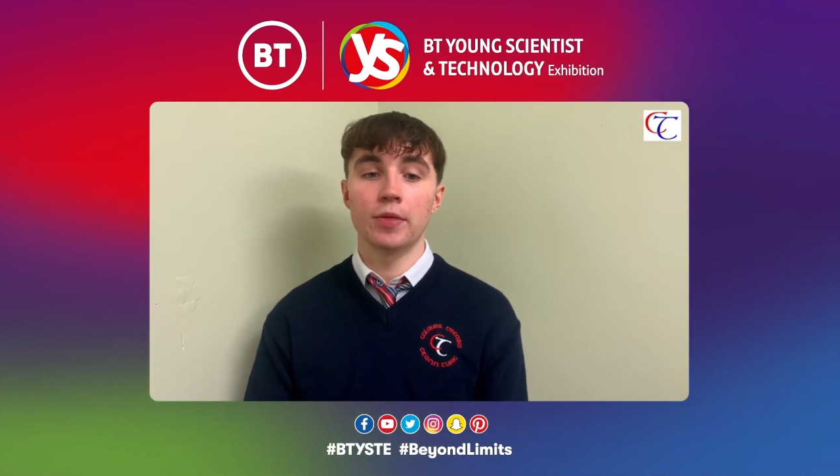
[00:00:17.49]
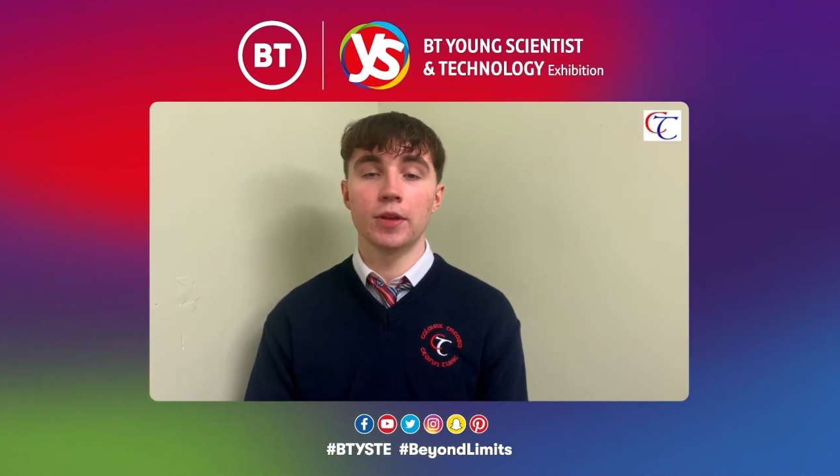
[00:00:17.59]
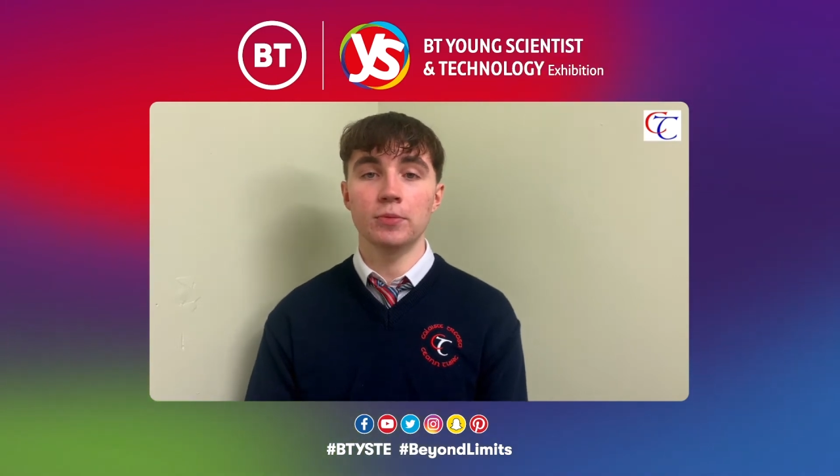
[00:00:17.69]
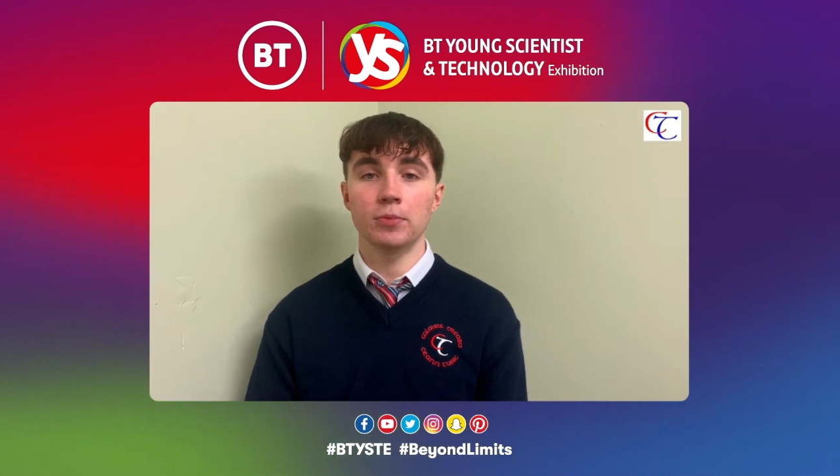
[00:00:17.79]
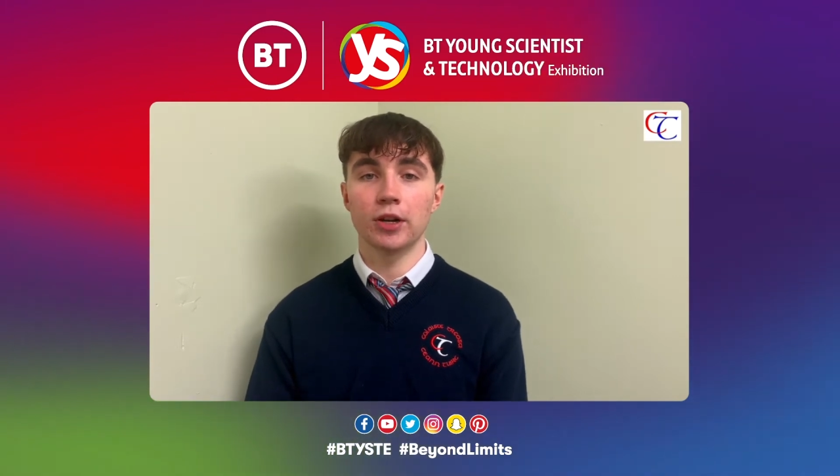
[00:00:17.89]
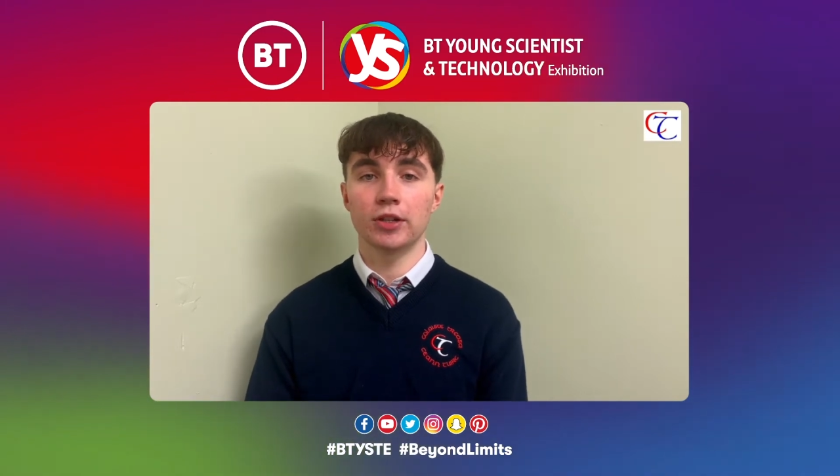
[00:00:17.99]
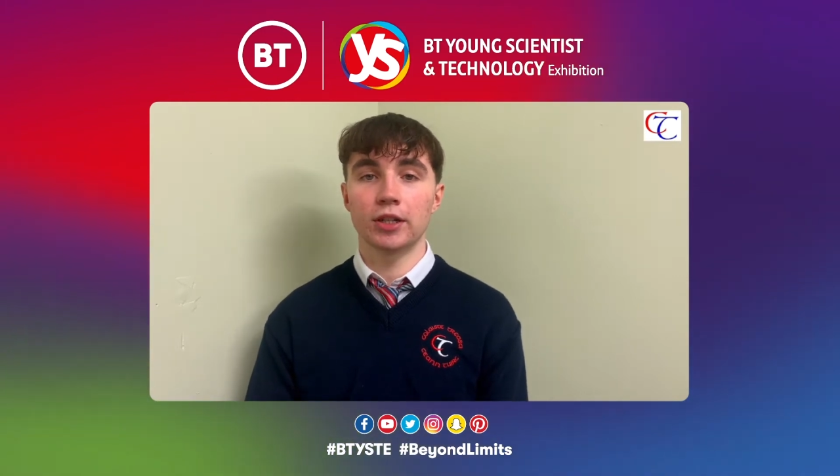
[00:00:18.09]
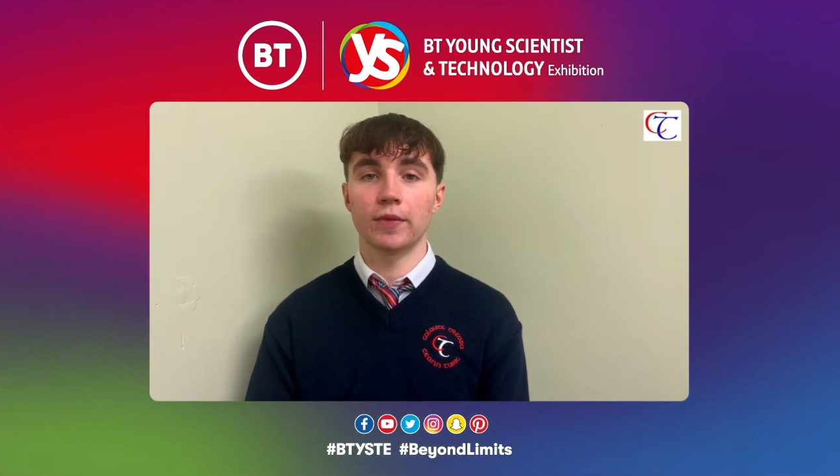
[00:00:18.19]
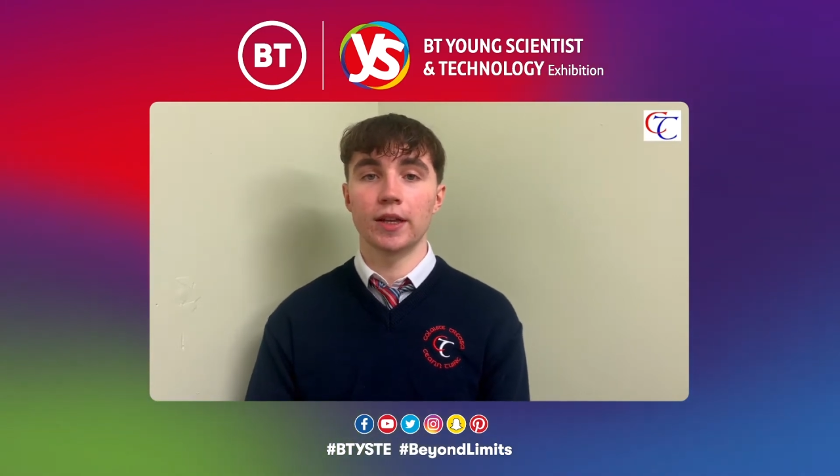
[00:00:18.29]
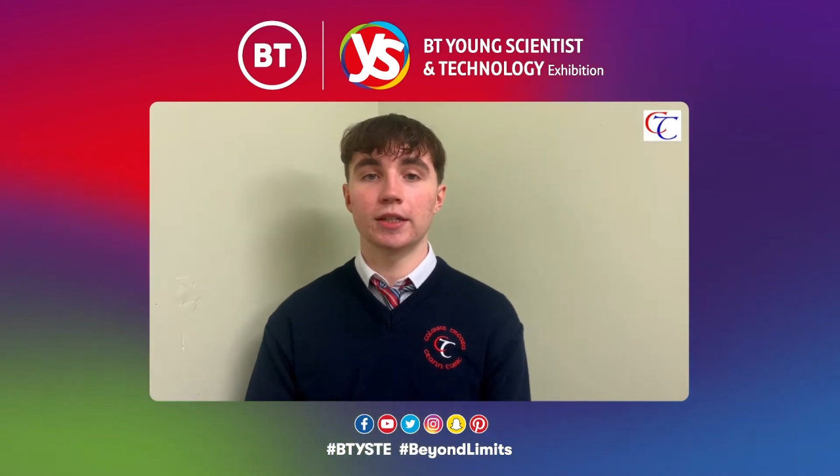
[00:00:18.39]
This project
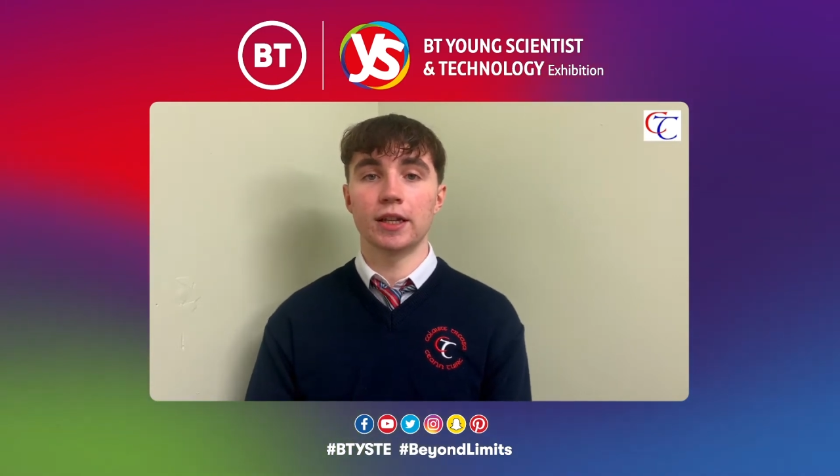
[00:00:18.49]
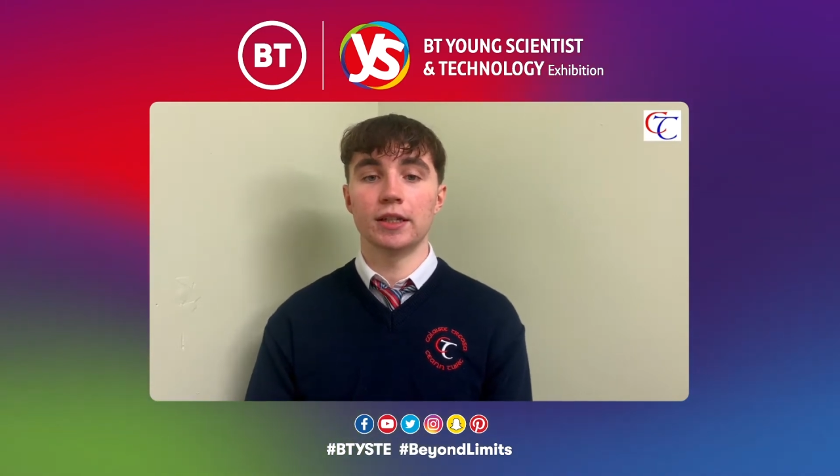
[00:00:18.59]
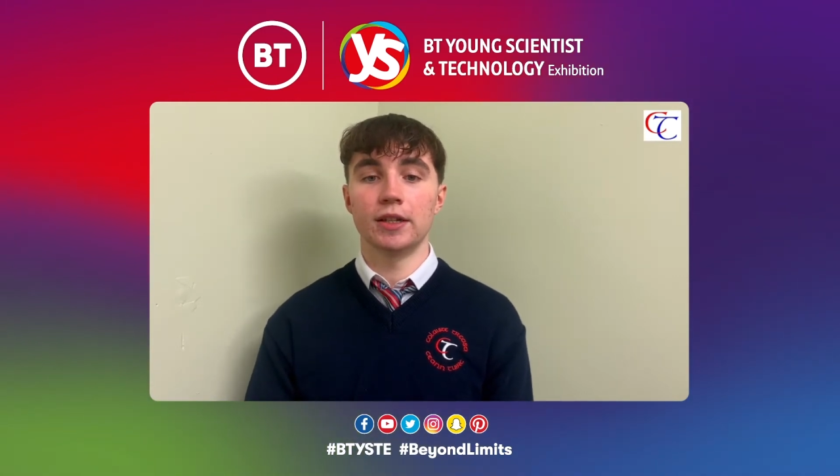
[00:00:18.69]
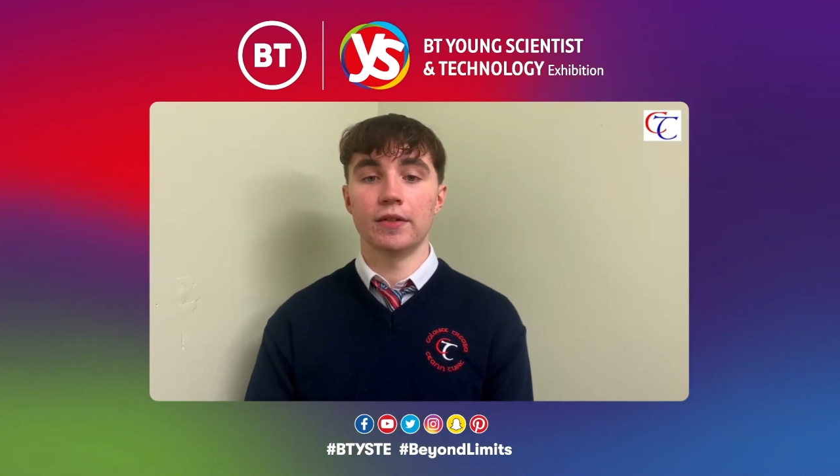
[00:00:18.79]
investigates the